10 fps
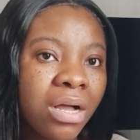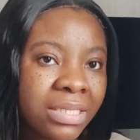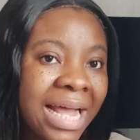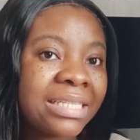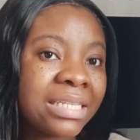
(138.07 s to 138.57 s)

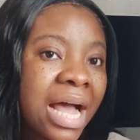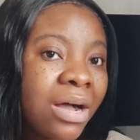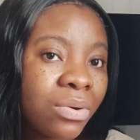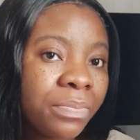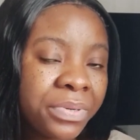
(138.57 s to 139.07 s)
That's
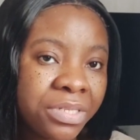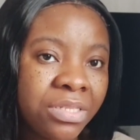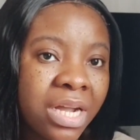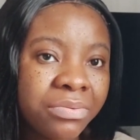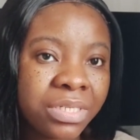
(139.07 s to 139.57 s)
our own
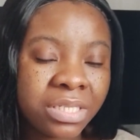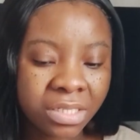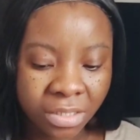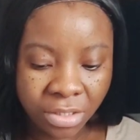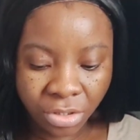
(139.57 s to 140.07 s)
personal
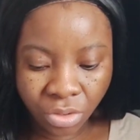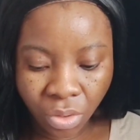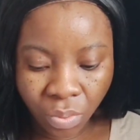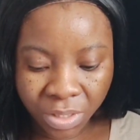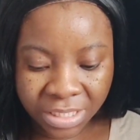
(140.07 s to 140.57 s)
reasons.
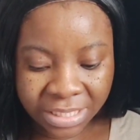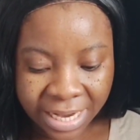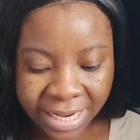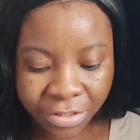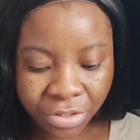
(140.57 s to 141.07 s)
So we
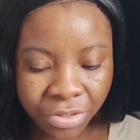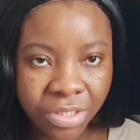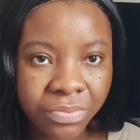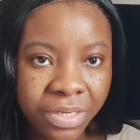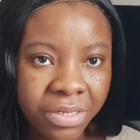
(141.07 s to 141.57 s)
decided to
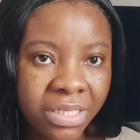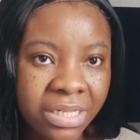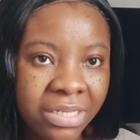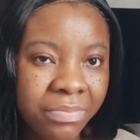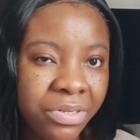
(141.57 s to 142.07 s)
use a
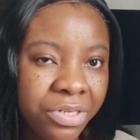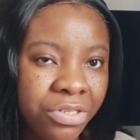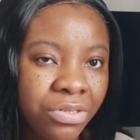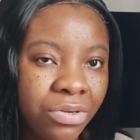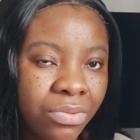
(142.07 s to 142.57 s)
regulated
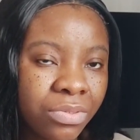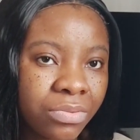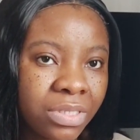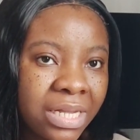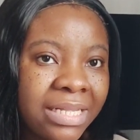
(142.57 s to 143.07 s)
immigration
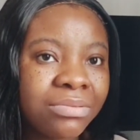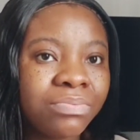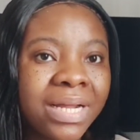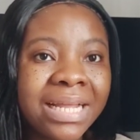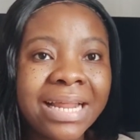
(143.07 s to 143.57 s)
consultant
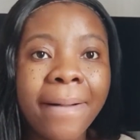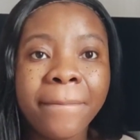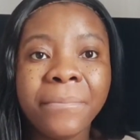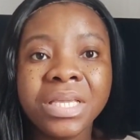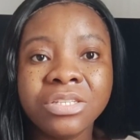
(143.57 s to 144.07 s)
rather
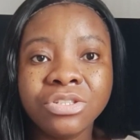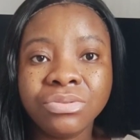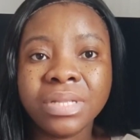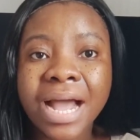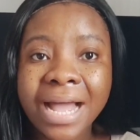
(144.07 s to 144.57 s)
than me
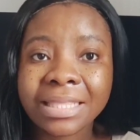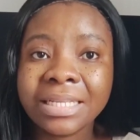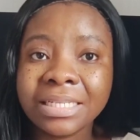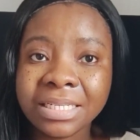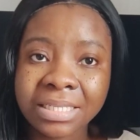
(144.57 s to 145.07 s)

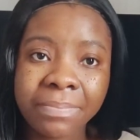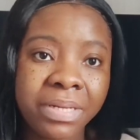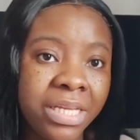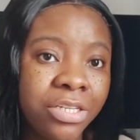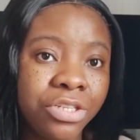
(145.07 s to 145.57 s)
handling his
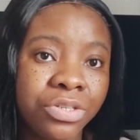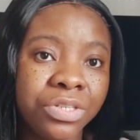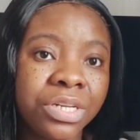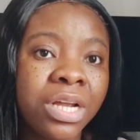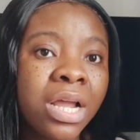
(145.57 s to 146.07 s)

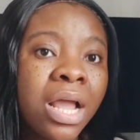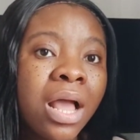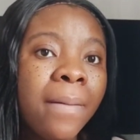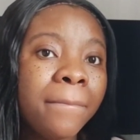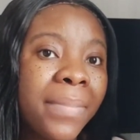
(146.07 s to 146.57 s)
application
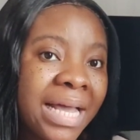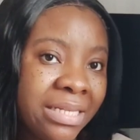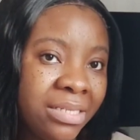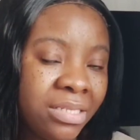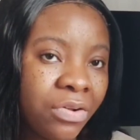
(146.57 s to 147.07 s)

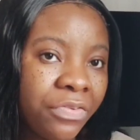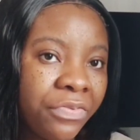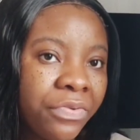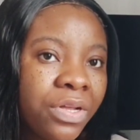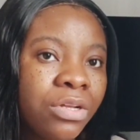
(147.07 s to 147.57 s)

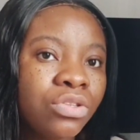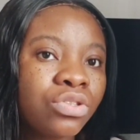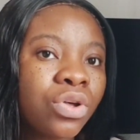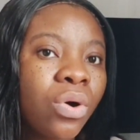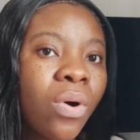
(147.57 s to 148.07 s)
myself.
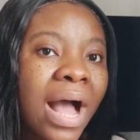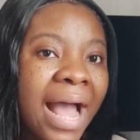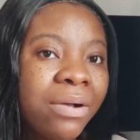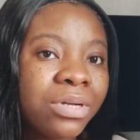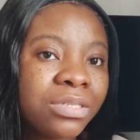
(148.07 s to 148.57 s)
So
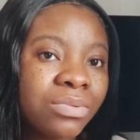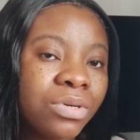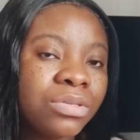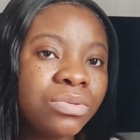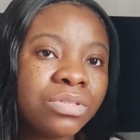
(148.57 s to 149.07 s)
I was the
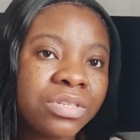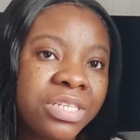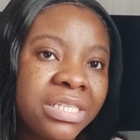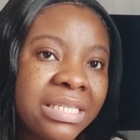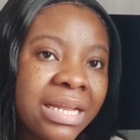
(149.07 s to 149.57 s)
one who
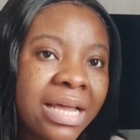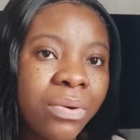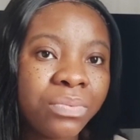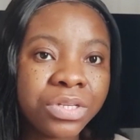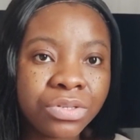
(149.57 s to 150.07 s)
suggested
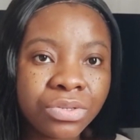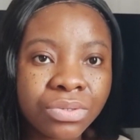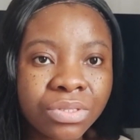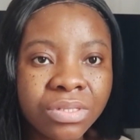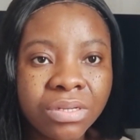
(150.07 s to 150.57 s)
that we
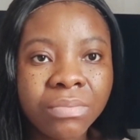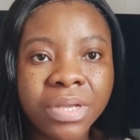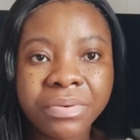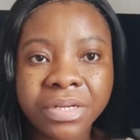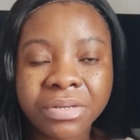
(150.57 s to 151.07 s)
used a
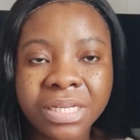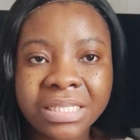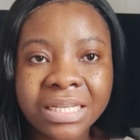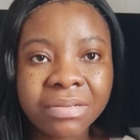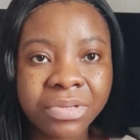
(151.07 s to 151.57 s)

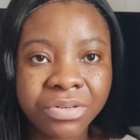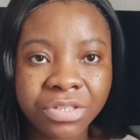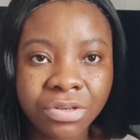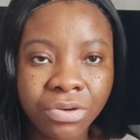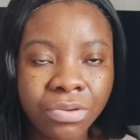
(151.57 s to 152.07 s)
regulated
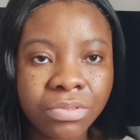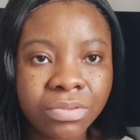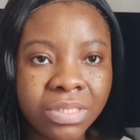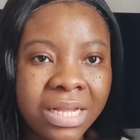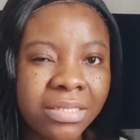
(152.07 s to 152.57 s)
immigration
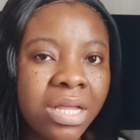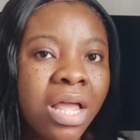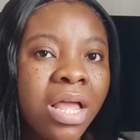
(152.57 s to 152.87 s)
consultant.